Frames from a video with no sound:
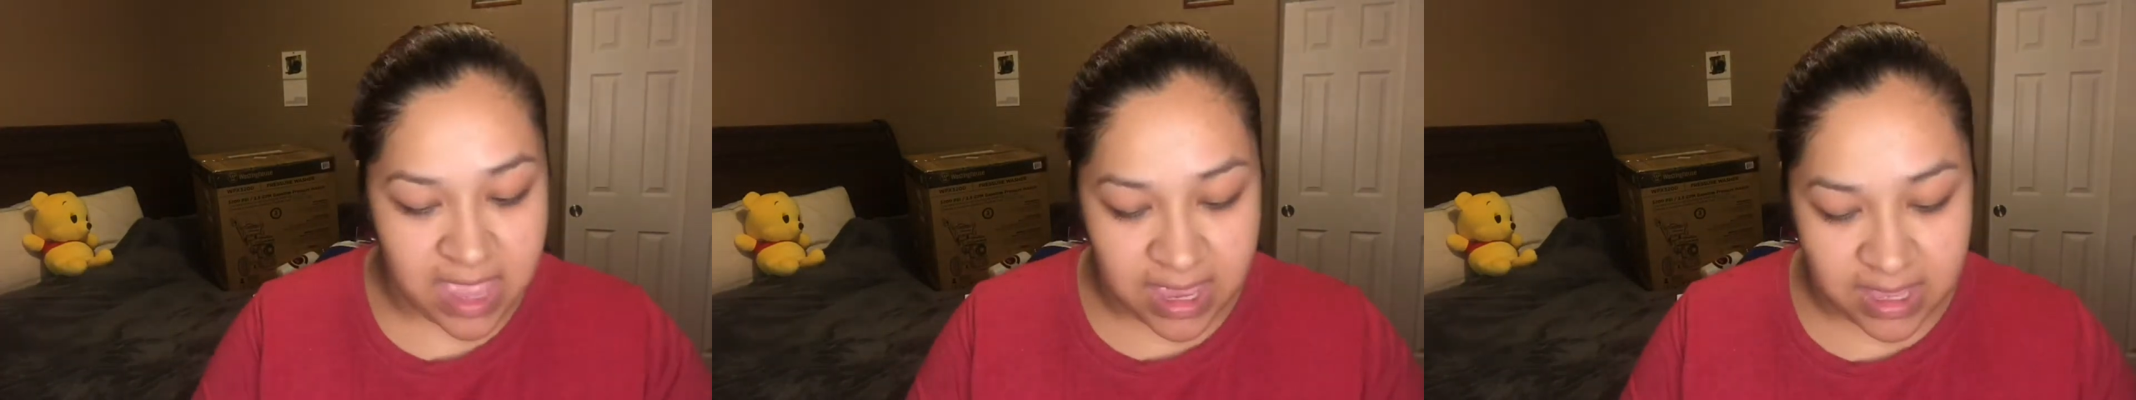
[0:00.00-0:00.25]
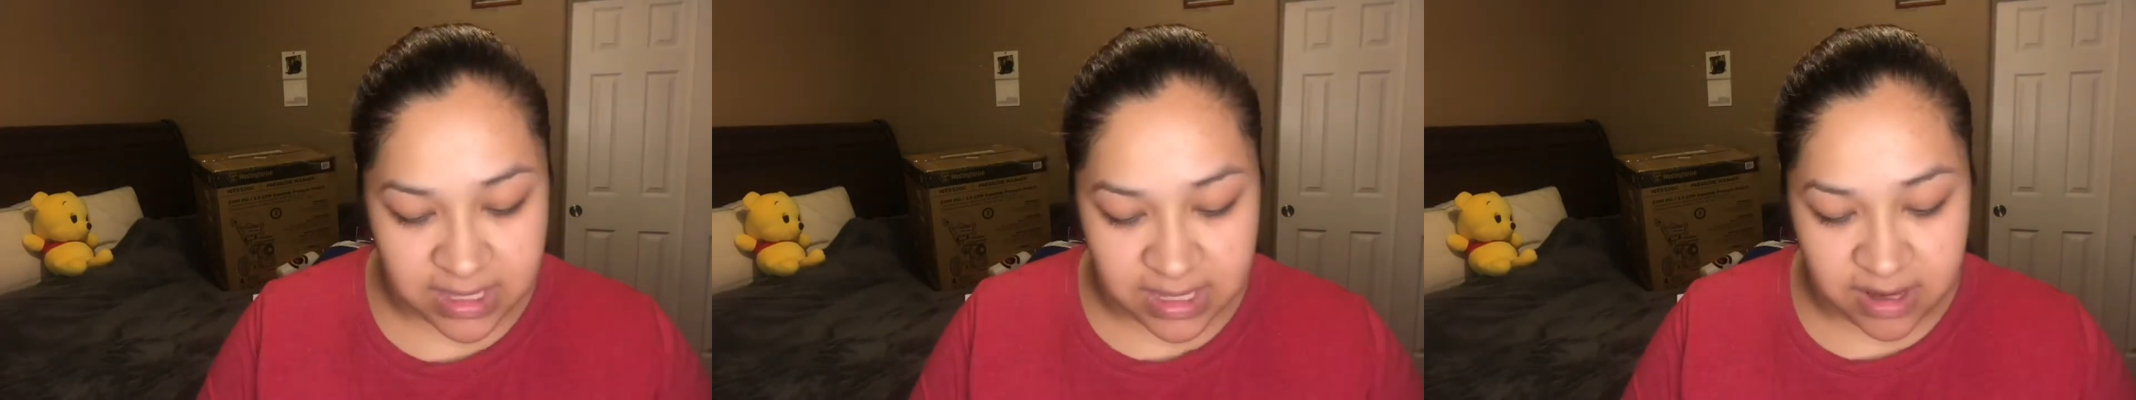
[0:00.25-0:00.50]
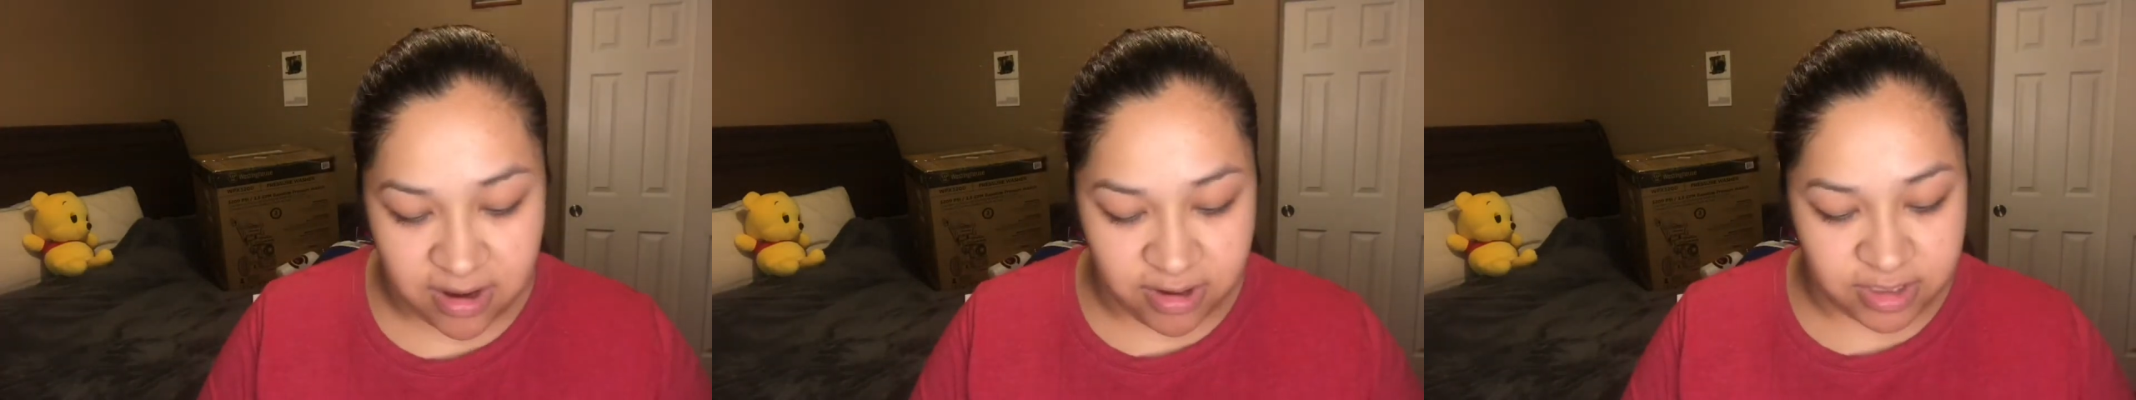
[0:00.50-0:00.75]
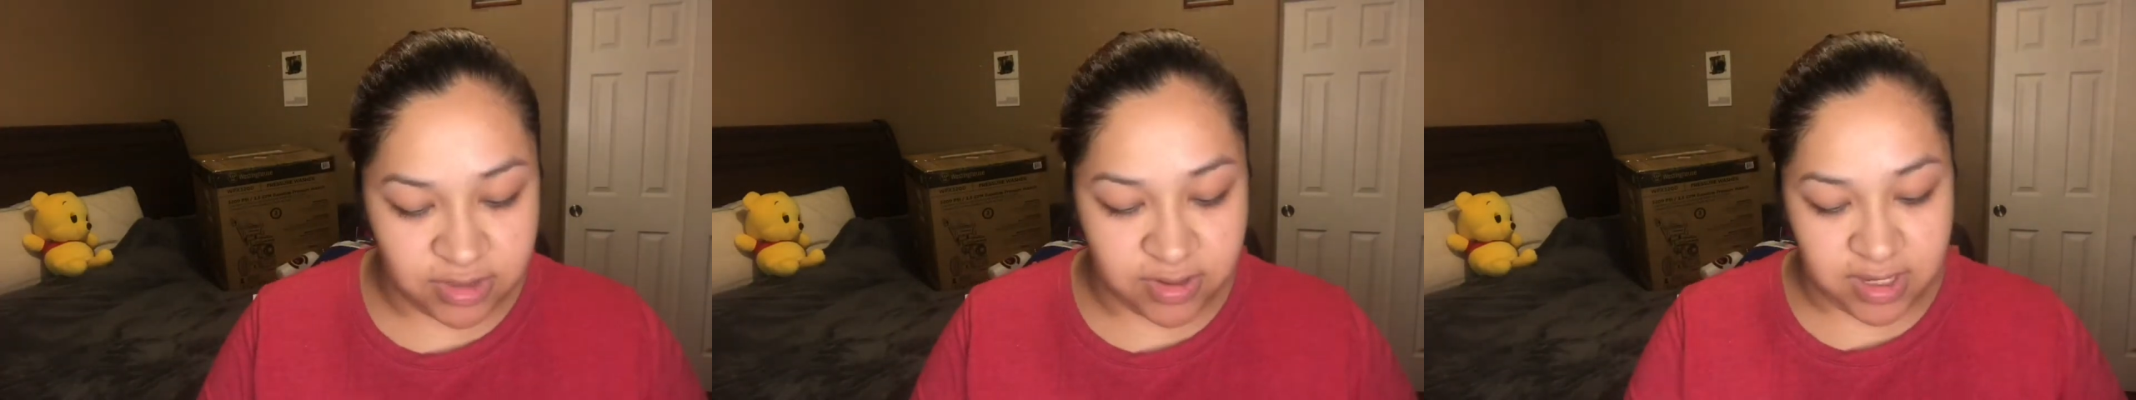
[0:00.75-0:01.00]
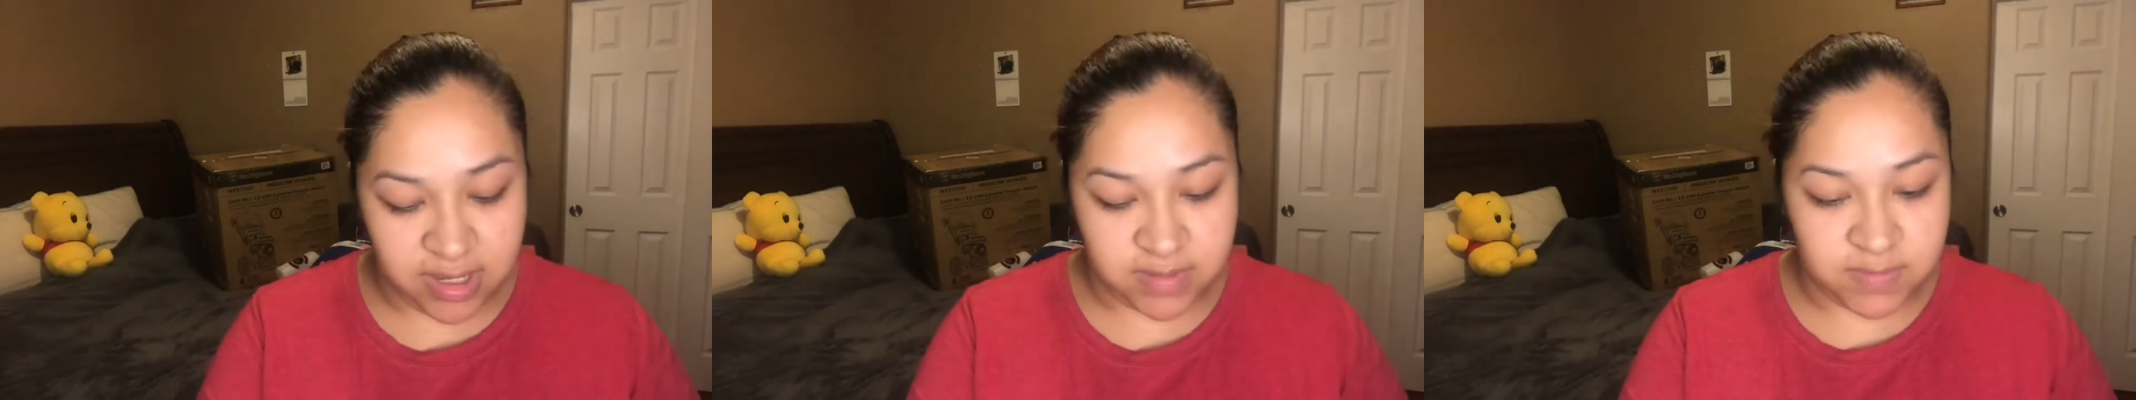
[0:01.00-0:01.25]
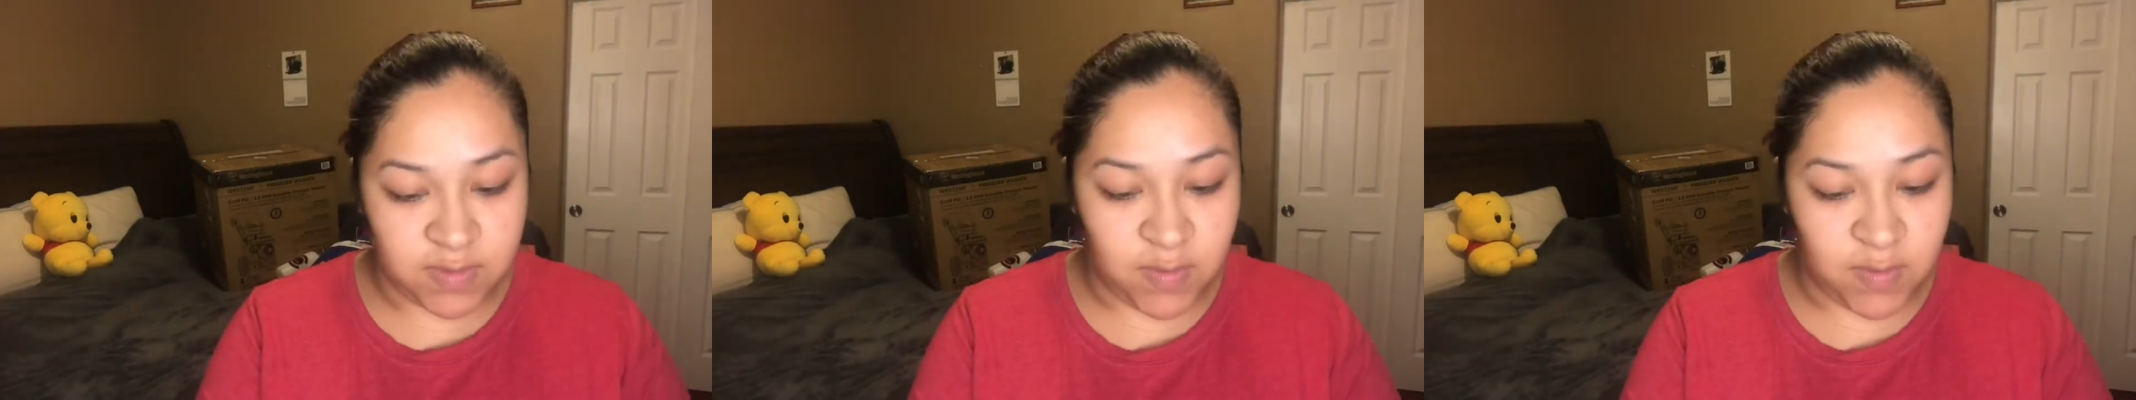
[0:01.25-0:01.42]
And then it also comes